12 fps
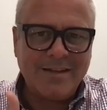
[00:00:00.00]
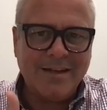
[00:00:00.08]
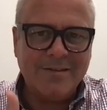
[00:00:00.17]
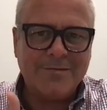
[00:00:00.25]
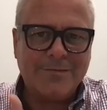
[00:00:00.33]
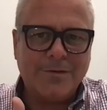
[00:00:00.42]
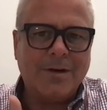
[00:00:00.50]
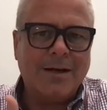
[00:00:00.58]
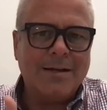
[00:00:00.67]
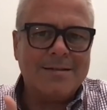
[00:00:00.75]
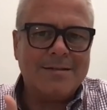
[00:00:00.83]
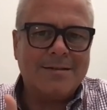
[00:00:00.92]
And for
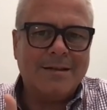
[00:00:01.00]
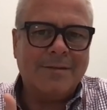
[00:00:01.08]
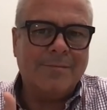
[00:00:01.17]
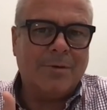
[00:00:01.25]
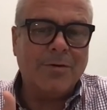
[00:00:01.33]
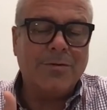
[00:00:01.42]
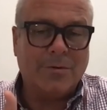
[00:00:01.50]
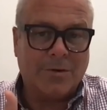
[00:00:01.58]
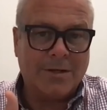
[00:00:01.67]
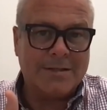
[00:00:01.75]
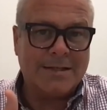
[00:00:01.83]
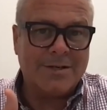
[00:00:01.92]
us, in both
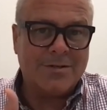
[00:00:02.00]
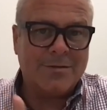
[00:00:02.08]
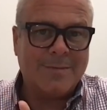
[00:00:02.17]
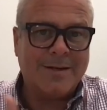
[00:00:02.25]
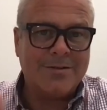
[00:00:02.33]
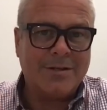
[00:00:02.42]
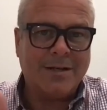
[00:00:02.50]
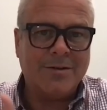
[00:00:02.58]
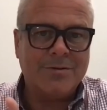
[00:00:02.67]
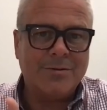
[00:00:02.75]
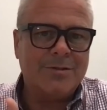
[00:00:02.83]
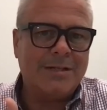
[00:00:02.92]
organizations,
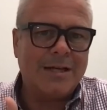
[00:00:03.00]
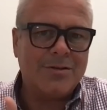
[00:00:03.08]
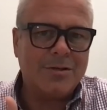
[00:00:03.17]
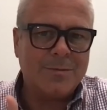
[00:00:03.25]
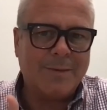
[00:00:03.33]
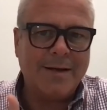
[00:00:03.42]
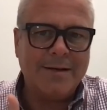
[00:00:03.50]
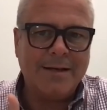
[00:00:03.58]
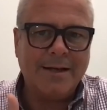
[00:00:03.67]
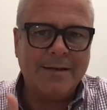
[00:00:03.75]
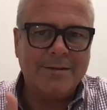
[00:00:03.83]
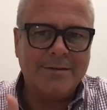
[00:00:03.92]
MassChallenge was Desh
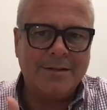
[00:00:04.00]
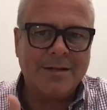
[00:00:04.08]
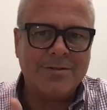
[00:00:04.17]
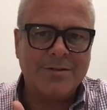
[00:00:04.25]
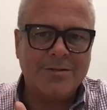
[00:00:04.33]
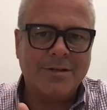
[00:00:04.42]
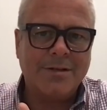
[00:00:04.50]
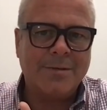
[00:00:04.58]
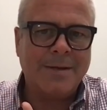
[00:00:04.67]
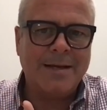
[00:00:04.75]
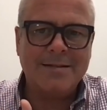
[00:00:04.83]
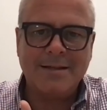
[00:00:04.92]
Deshpande. Desh is an
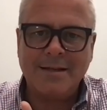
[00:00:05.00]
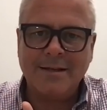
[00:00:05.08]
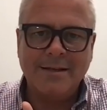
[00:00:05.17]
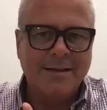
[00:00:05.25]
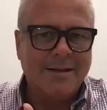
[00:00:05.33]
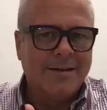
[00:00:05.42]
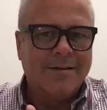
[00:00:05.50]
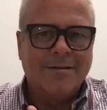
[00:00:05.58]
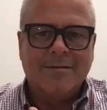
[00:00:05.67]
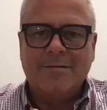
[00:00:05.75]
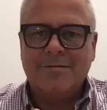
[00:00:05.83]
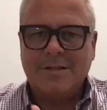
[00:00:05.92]
amazing,
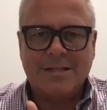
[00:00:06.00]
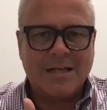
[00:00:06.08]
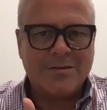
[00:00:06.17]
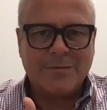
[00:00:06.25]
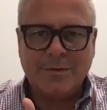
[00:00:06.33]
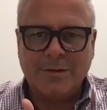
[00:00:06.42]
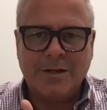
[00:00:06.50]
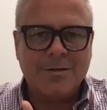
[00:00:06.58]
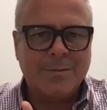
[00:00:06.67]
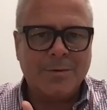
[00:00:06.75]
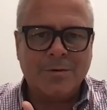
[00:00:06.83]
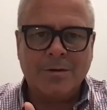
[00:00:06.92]
successful
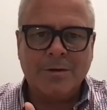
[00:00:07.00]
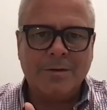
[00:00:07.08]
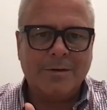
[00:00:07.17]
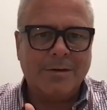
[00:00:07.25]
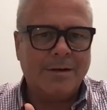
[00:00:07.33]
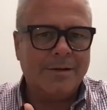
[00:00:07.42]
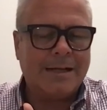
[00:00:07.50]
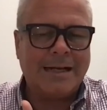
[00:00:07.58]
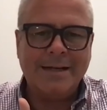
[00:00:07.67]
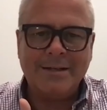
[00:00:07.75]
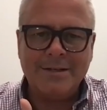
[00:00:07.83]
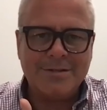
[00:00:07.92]
entrepreneur, uh, the
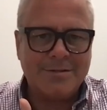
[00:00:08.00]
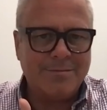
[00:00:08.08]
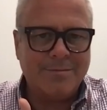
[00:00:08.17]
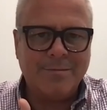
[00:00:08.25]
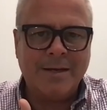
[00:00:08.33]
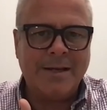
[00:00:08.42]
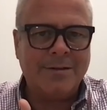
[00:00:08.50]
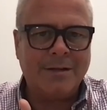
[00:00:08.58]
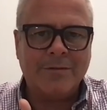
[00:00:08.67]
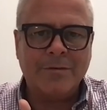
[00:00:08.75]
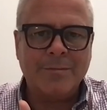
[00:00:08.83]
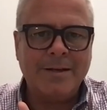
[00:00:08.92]
kindest man you'll
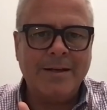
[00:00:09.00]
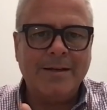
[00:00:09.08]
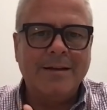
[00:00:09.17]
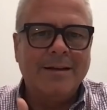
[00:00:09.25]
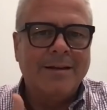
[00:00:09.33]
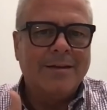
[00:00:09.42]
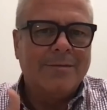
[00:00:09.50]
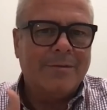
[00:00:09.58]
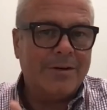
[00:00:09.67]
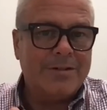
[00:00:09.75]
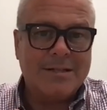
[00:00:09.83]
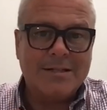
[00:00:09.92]
ever meet.
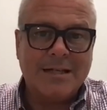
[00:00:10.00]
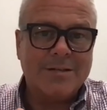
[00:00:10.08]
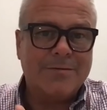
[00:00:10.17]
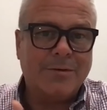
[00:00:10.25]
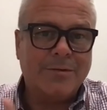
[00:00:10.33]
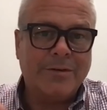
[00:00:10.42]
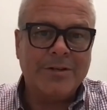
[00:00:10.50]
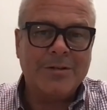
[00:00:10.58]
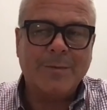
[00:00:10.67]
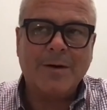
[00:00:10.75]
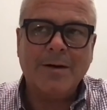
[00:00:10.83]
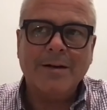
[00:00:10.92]
Very successful, very
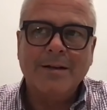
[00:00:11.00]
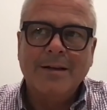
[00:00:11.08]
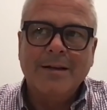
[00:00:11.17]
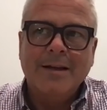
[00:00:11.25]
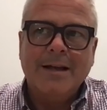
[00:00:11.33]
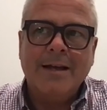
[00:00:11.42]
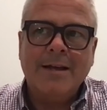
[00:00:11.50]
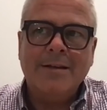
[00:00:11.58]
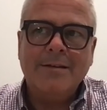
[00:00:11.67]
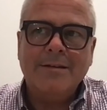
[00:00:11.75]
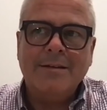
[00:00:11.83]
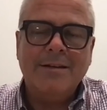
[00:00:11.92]
smart,
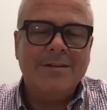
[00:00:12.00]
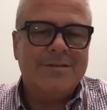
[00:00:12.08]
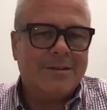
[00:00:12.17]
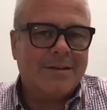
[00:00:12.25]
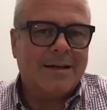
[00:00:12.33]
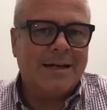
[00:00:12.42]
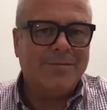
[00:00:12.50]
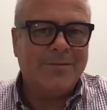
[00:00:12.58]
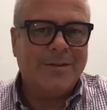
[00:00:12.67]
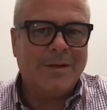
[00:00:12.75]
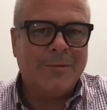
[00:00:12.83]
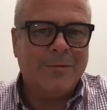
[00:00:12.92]
and he's the guy
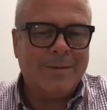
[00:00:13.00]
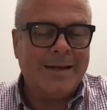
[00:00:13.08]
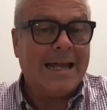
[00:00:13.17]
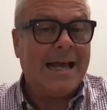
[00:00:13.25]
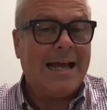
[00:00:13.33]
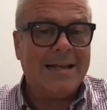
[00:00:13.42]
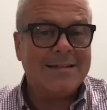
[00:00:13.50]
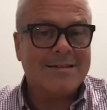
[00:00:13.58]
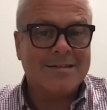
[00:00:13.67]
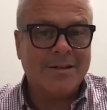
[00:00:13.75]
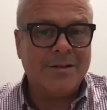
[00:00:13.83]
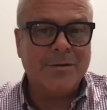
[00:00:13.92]
that would make
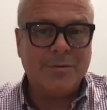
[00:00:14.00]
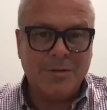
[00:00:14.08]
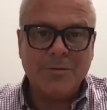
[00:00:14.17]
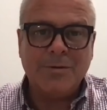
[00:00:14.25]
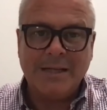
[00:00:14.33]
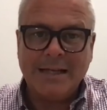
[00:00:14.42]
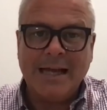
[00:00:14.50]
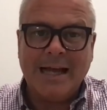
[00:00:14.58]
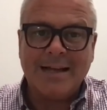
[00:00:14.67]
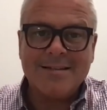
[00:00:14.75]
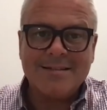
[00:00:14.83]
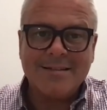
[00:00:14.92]
asks, and you would do what he
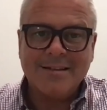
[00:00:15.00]
asked.